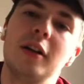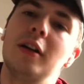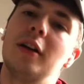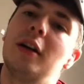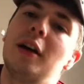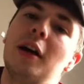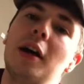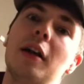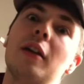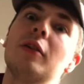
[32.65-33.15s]

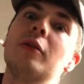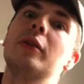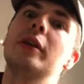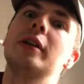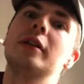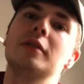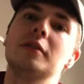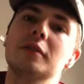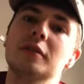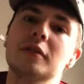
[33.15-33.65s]

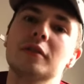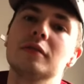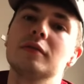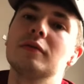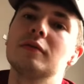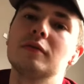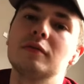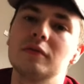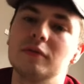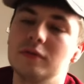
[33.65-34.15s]
Halloween or
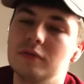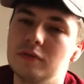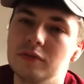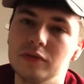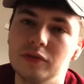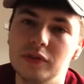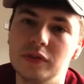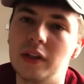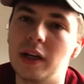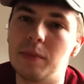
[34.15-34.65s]

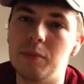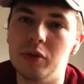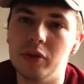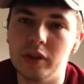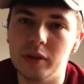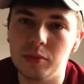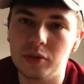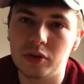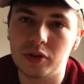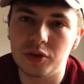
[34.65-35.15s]
February
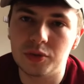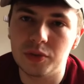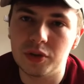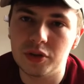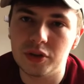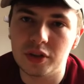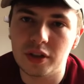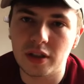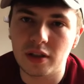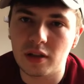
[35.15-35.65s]
because we
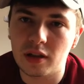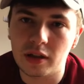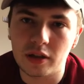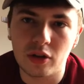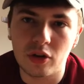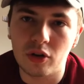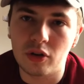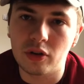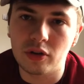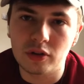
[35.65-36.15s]
just eat like
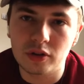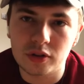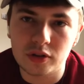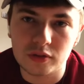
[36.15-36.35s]
hogs.